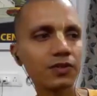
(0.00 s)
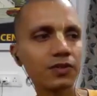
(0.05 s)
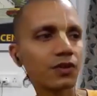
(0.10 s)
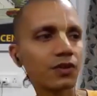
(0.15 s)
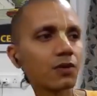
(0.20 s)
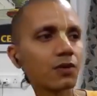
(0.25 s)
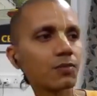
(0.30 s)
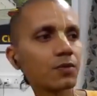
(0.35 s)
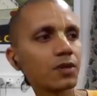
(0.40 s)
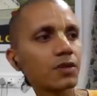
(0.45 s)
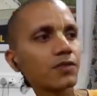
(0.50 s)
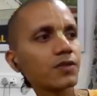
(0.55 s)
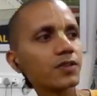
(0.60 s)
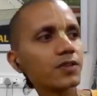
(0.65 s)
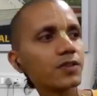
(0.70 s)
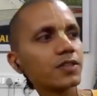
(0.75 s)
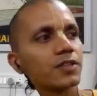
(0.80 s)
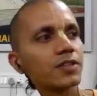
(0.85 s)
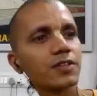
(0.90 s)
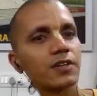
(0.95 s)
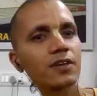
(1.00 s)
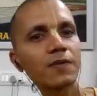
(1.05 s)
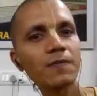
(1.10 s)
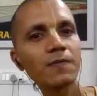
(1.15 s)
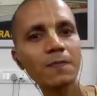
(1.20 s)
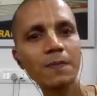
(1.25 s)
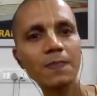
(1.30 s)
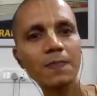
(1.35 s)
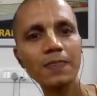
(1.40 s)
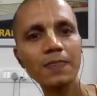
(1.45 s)
called Bhagavad Gita,
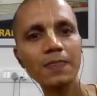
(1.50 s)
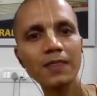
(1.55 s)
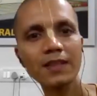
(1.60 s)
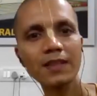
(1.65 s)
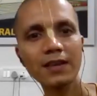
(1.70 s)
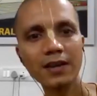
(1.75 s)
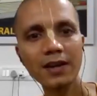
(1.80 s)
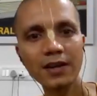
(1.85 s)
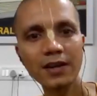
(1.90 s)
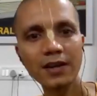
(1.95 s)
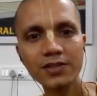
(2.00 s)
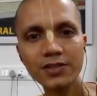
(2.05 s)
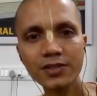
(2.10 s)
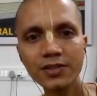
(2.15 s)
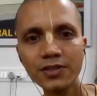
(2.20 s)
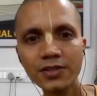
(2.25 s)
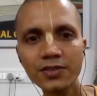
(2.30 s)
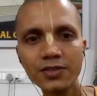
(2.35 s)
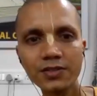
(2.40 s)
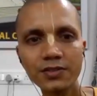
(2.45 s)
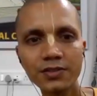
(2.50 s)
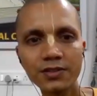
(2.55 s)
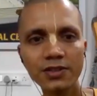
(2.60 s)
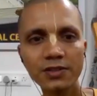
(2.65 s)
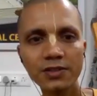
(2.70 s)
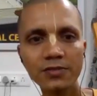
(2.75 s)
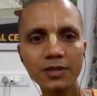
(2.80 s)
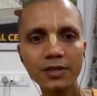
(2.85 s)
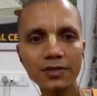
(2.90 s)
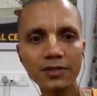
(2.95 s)
as it is
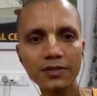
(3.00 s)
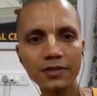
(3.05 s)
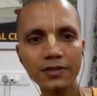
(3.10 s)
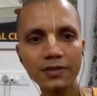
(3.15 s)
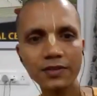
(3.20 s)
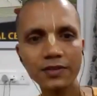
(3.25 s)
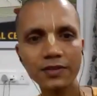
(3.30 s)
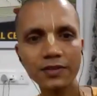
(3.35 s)
written by